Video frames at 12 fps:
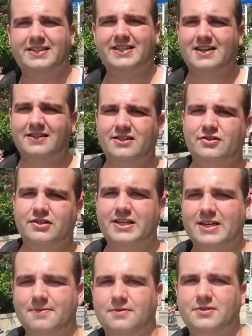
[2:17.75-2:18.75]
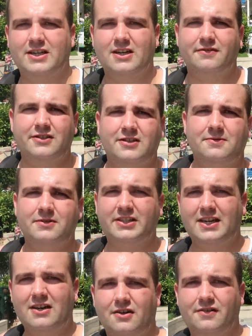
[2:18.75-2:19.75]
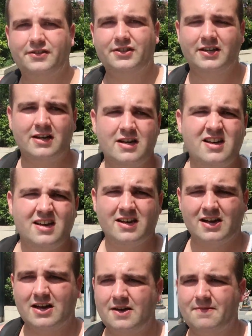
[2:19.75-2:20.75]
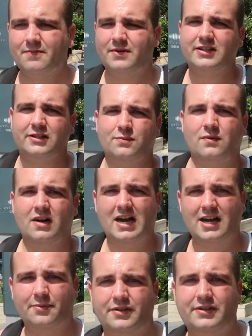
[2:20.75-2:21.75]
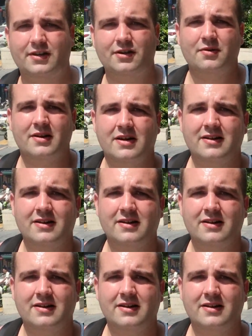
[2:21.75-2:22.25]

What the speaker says: They tend to just keep themselves to themselves, which is what I would do.